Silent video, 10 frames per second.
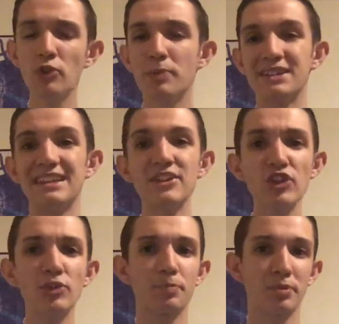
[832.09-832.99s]
but this
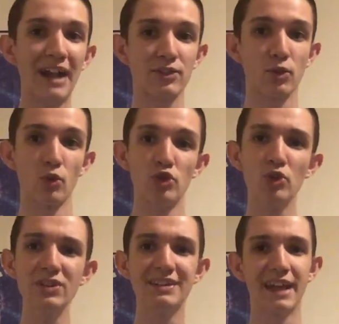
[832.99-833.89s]
is practical, and you
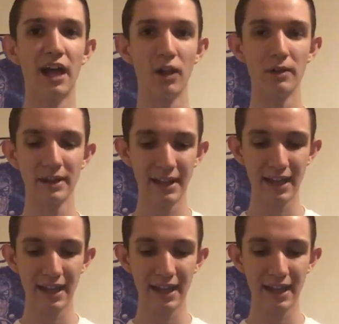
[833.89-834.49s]
could tell.